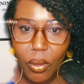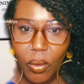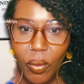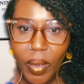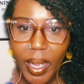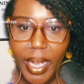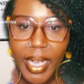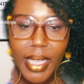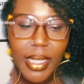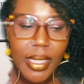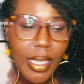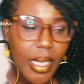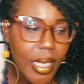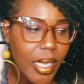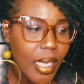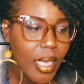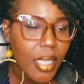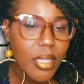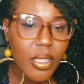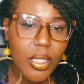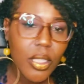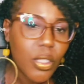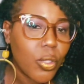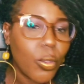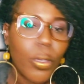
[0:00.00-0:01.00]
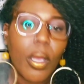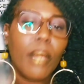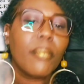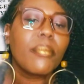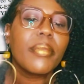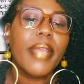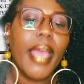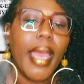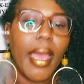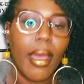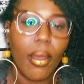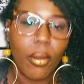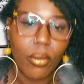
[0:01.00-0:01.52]
All right, it's just to come
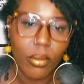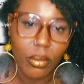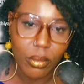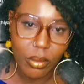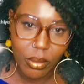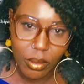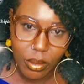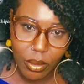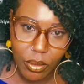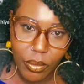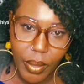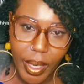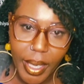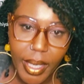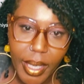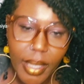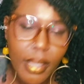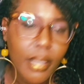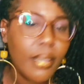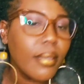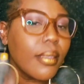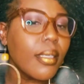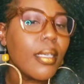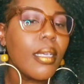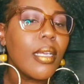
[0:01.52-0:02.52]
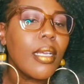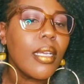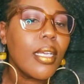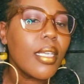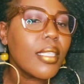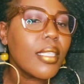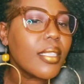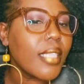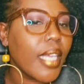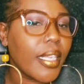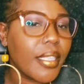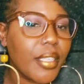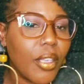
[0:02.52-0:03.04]
down, right?
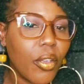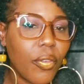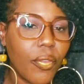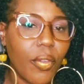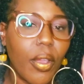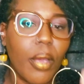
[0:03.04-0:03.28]
It's the idea of